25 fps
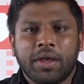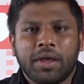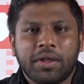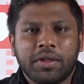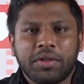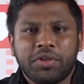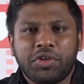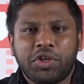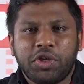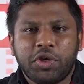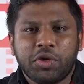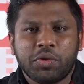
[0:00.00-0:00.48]

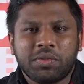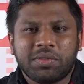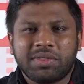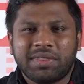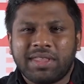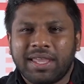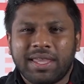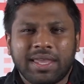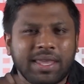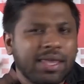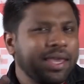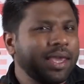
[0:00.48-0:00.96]
do you
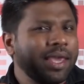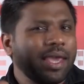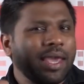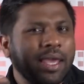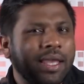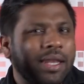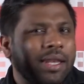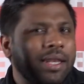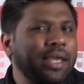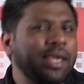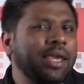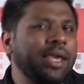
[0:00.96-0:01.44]
think
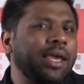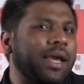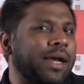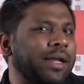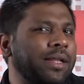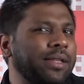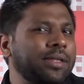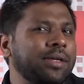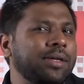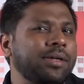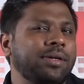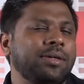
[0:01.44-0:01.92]
any
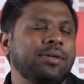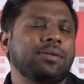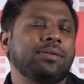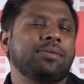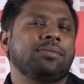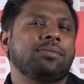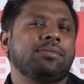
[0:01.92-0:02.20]
other